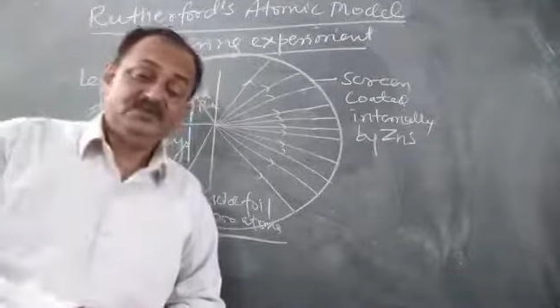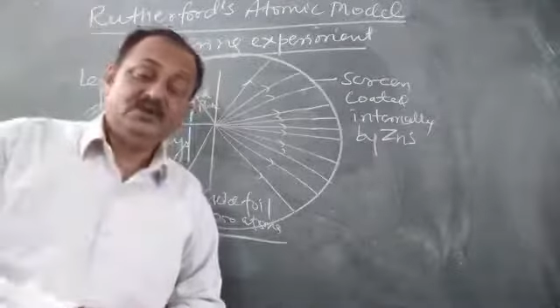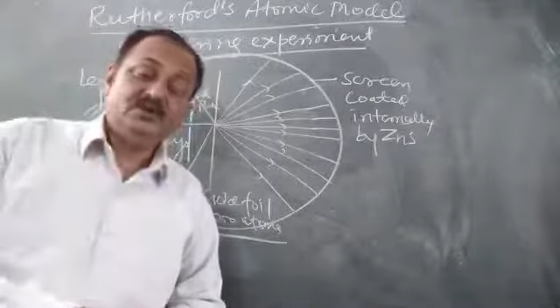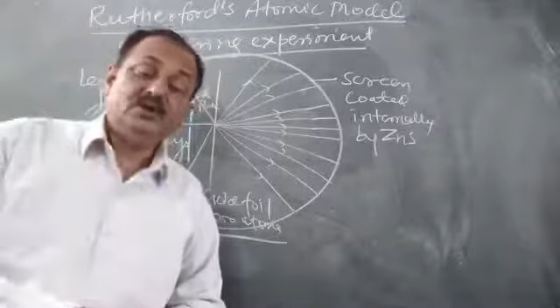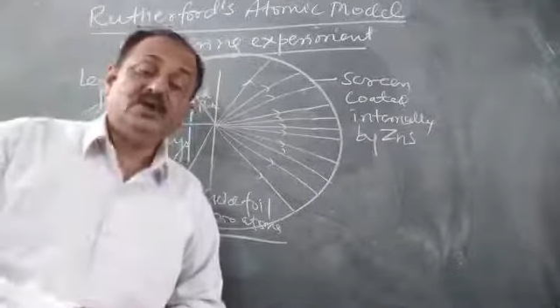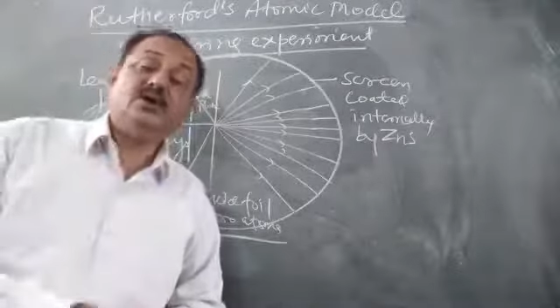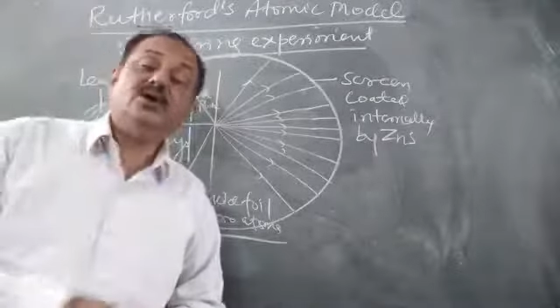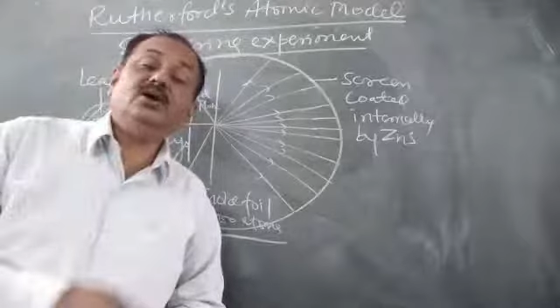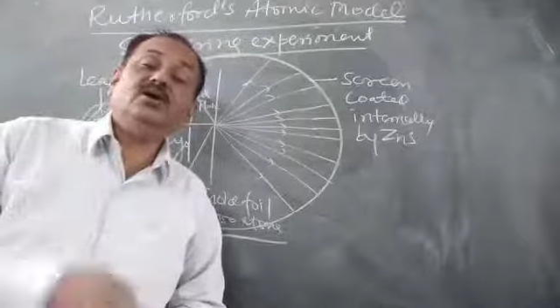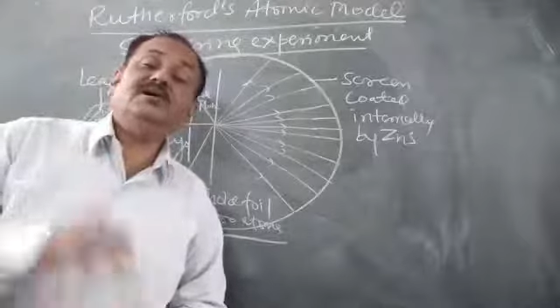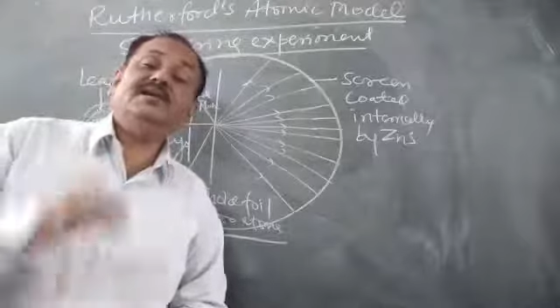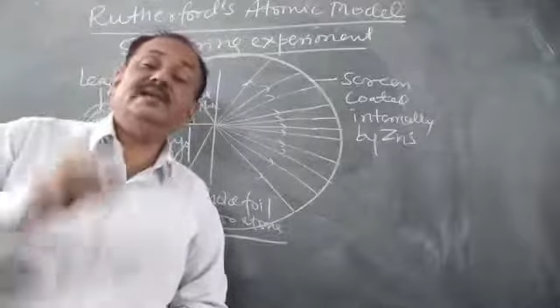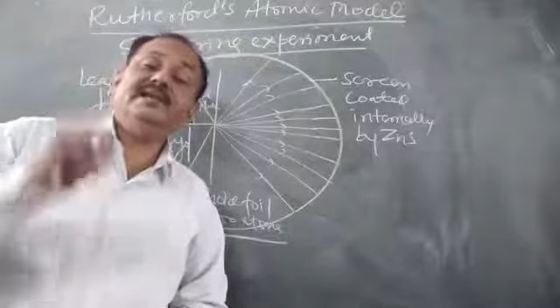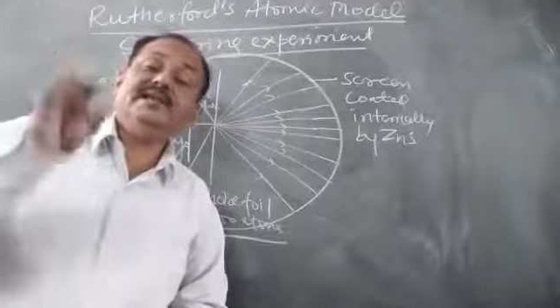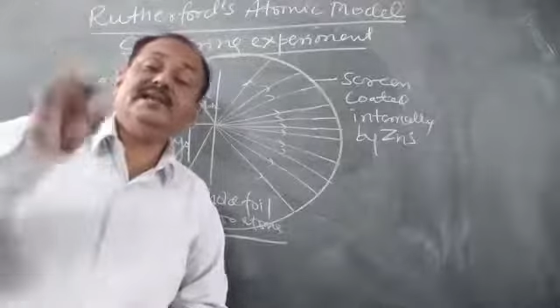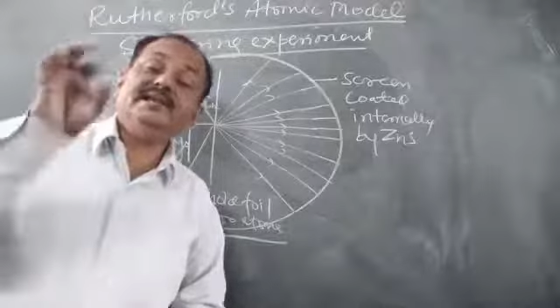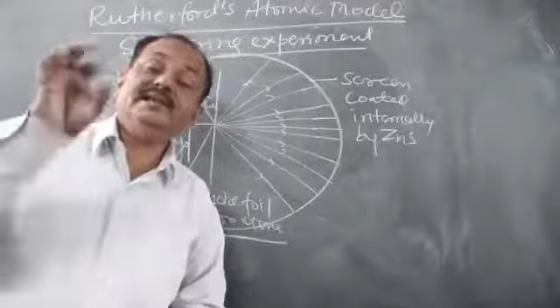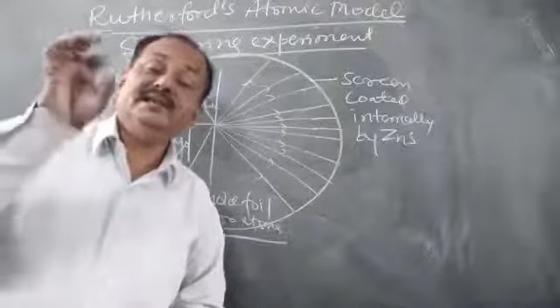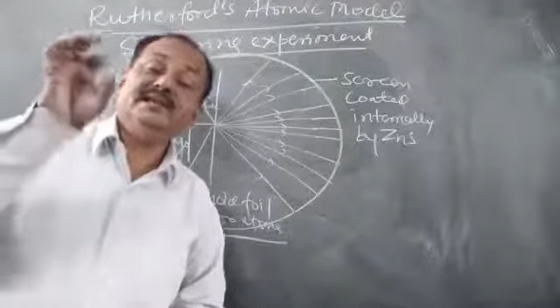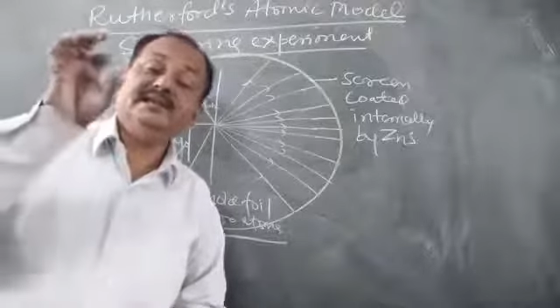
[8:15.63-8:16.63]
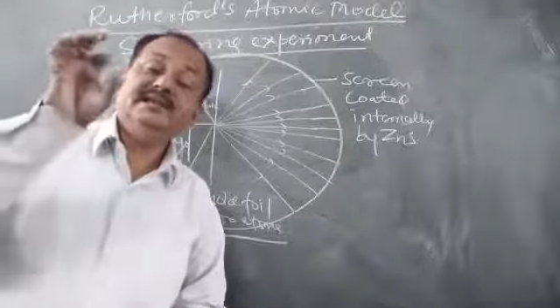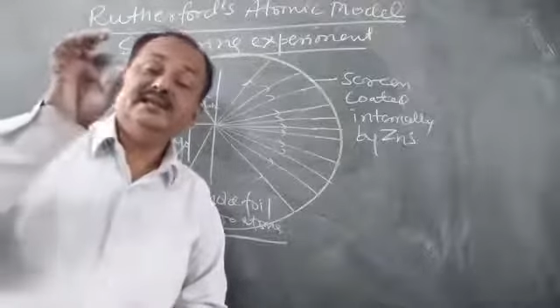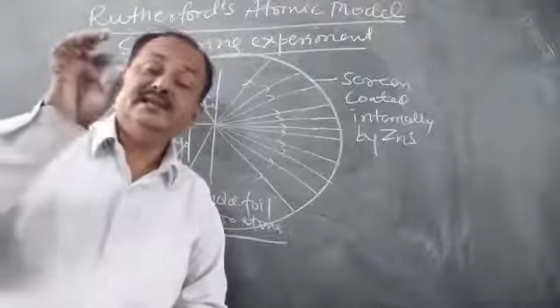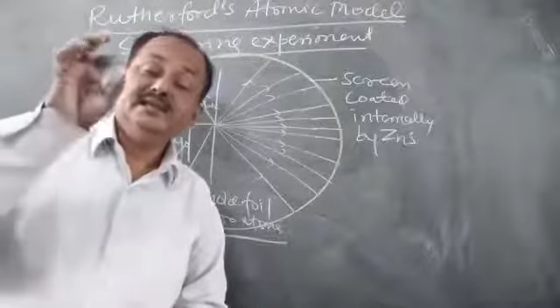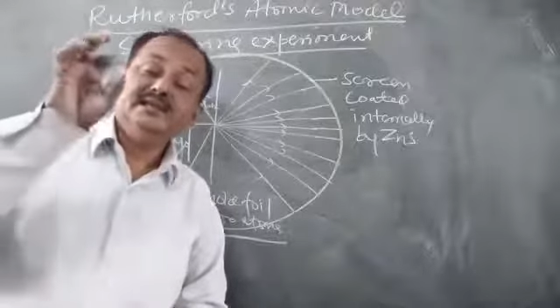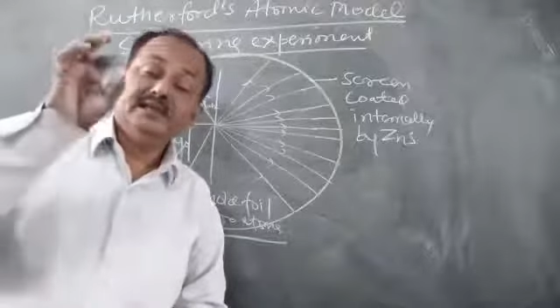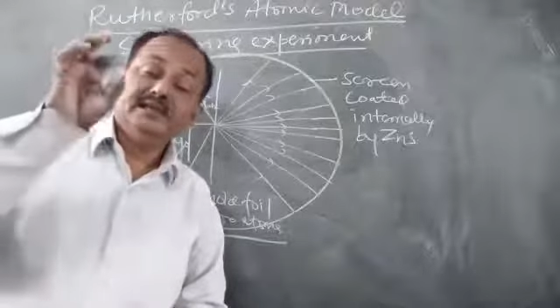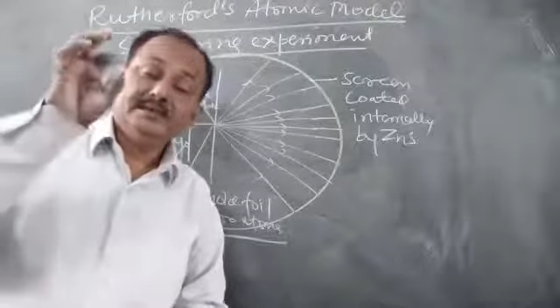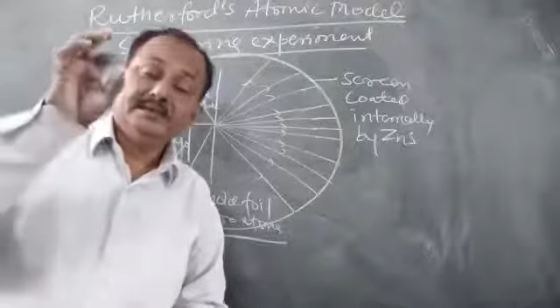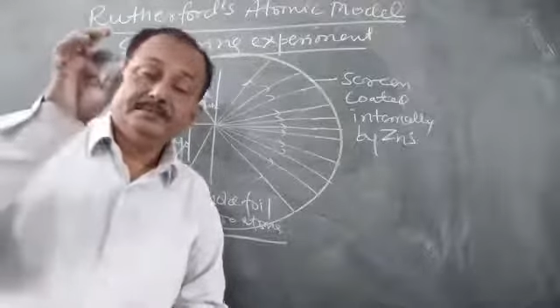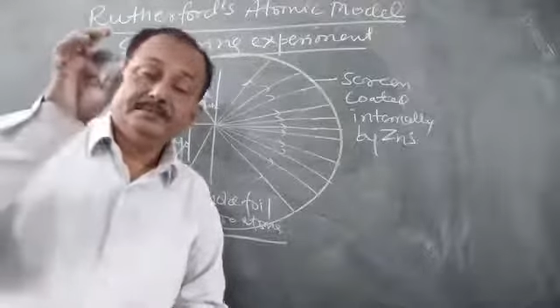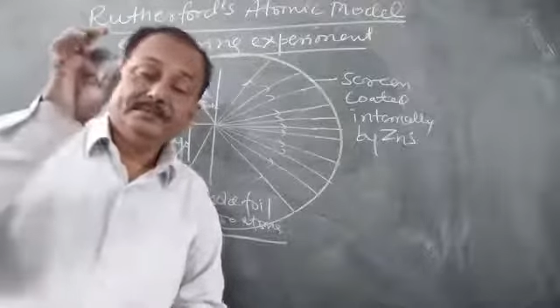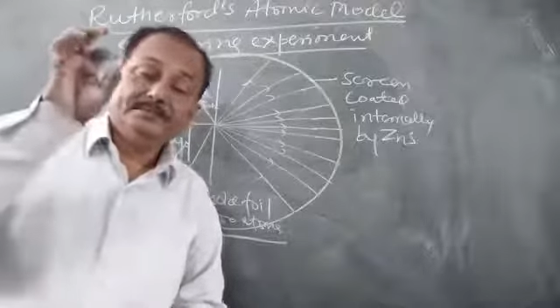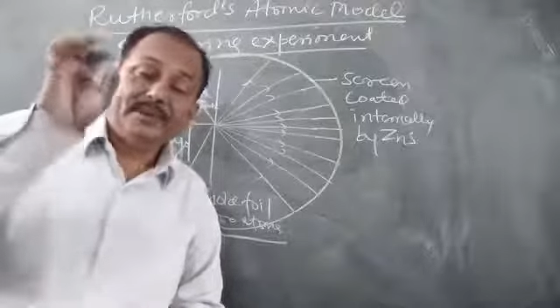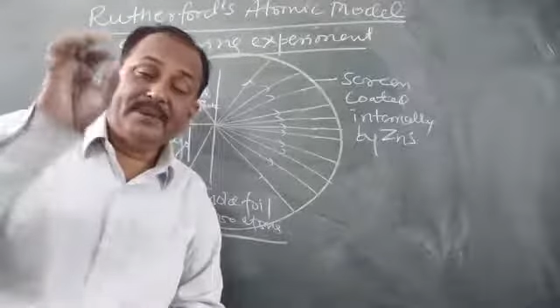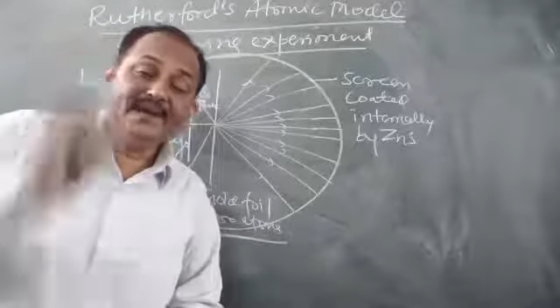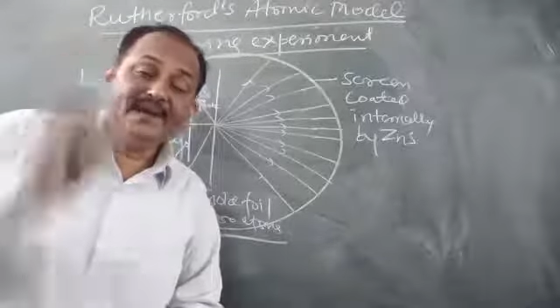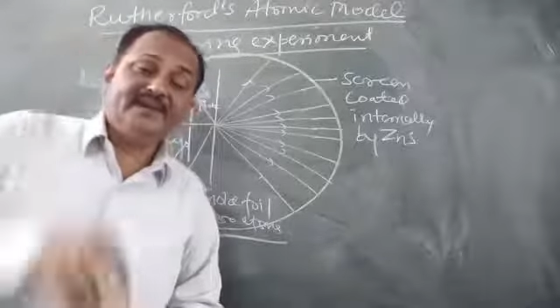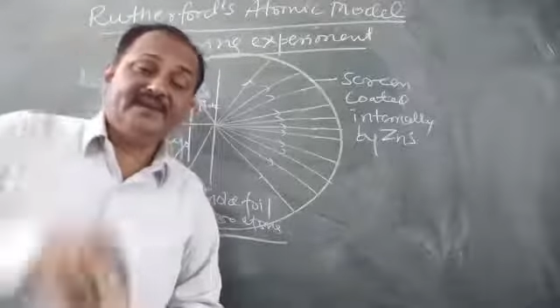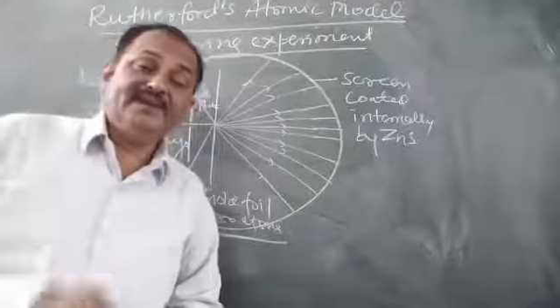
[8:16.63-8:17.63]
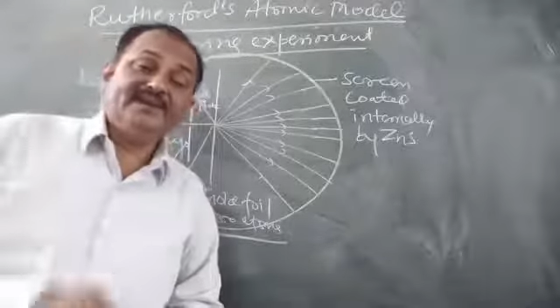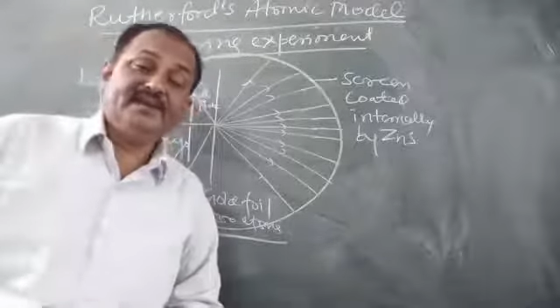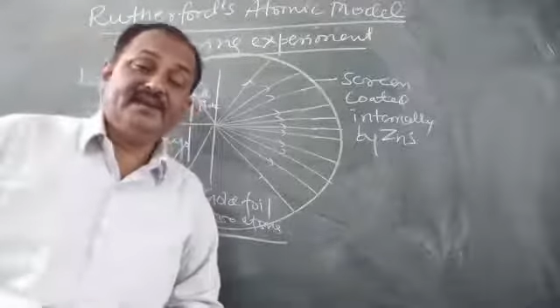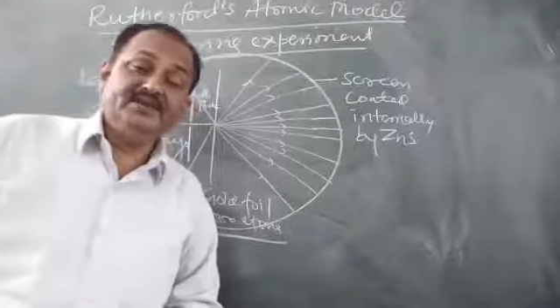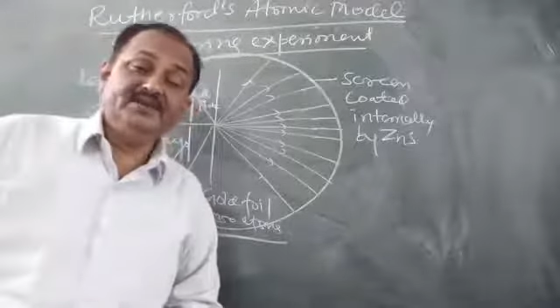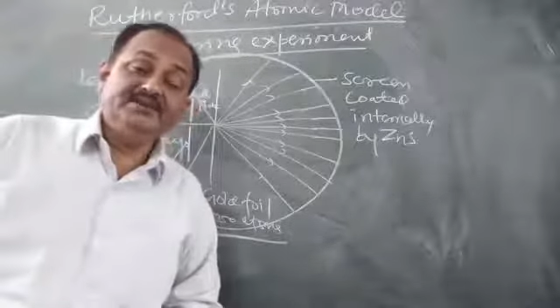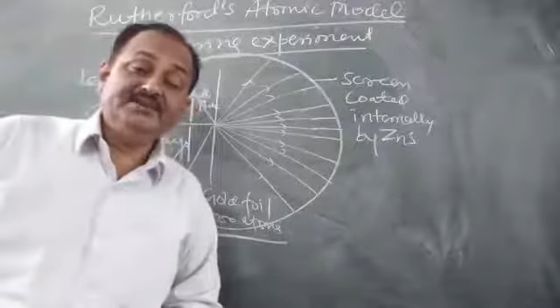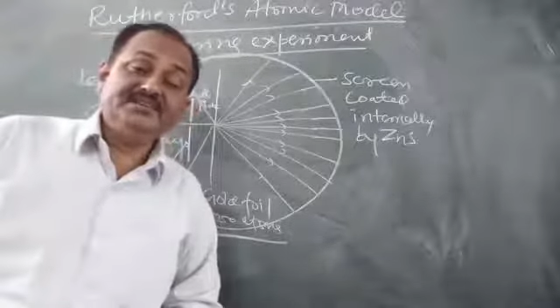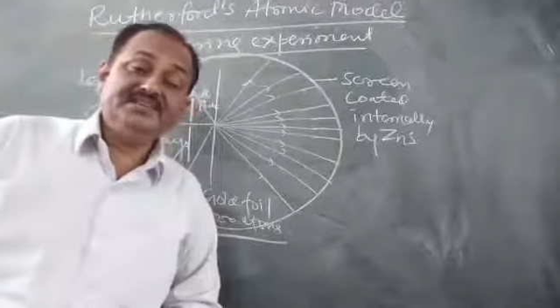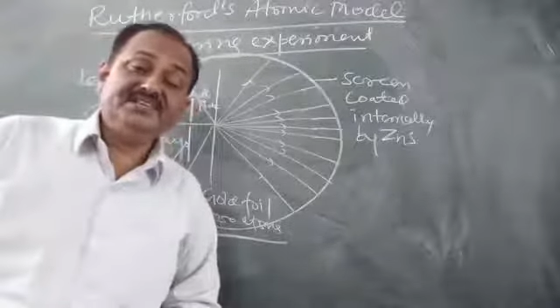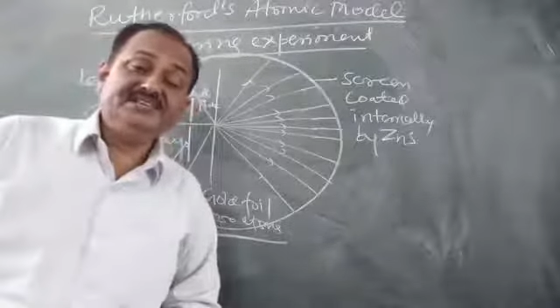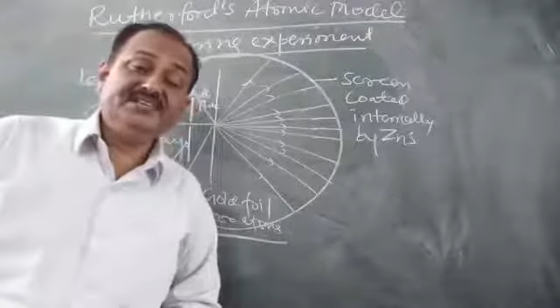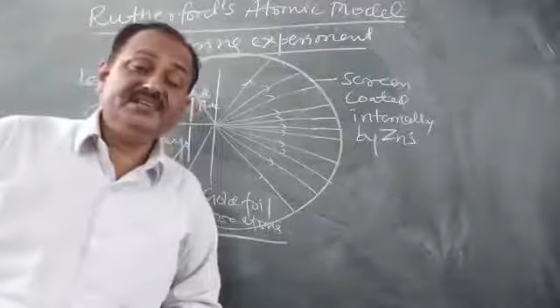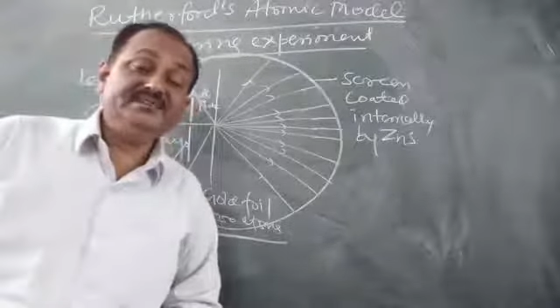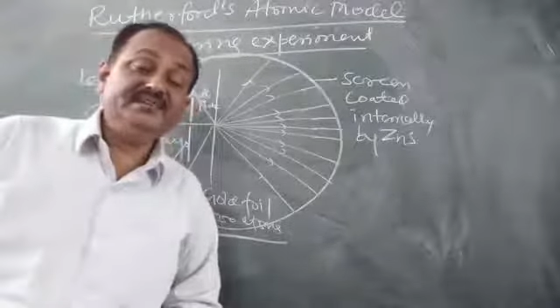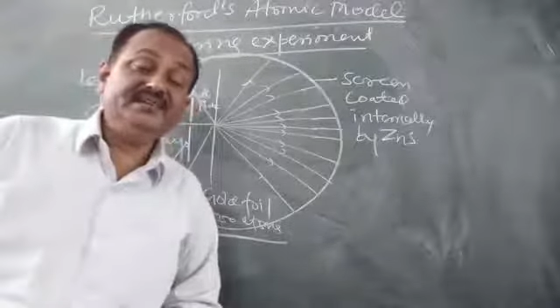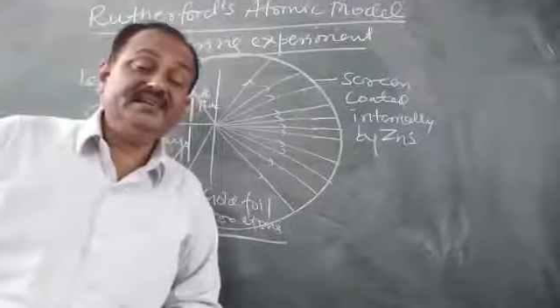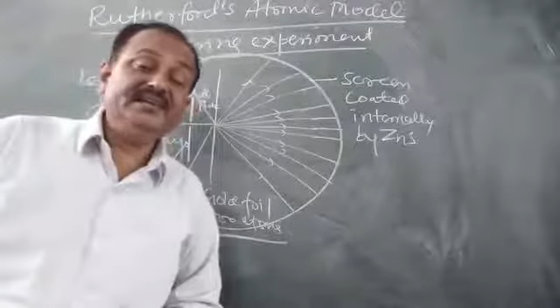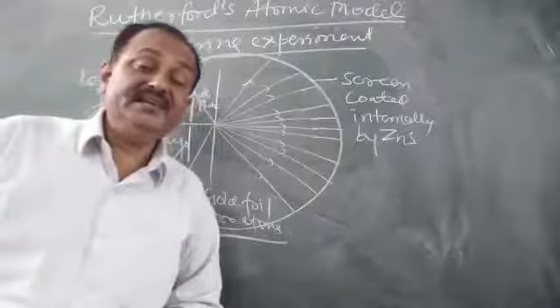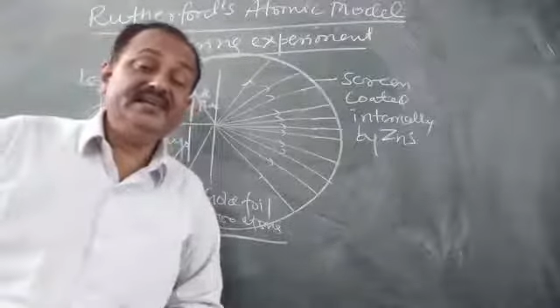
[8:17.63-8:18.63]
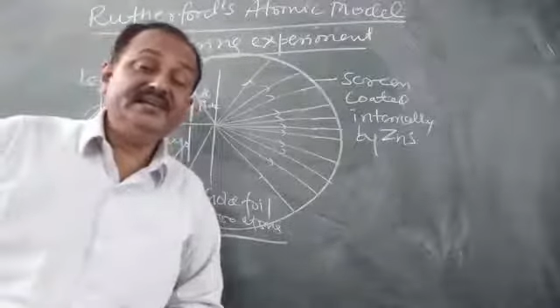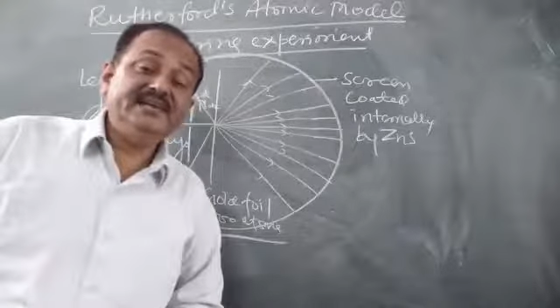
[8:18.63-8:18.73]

or any particle which is even